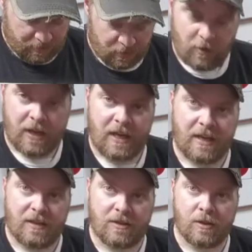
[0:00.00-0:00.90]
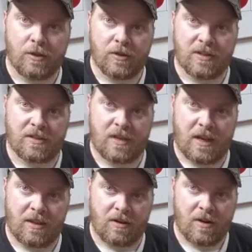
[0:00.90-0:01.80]
go ahead and glue this
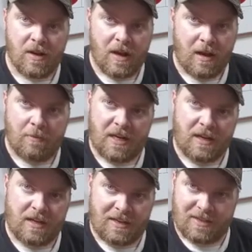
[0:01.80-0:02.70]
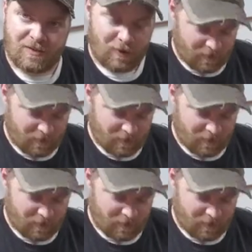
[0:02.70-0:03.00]
together. I may not get as far